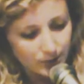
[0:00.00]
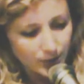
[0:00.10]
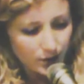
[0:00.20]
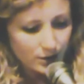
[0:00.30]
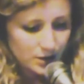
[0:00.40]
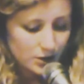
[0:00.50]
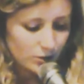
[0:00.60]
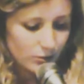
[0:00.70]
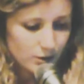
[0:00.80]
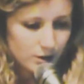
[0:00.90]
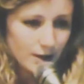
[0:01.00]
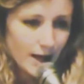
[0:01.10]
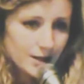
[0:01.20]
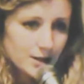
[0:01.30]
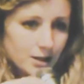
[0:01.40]
is because she was
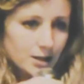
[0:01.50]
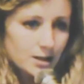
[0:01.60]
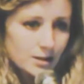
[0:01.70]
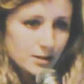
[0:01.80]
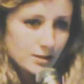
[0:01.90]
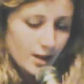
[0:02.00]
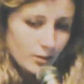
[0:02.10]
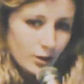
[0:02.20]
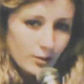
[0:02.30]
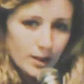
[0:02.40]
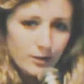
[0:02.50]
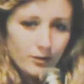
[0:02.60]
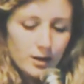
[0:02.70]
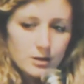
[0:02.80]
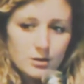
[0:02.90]
writing this in Cyber
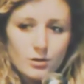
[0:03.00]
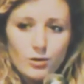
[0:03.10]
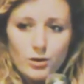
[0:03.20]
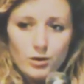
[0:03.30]
Manifesto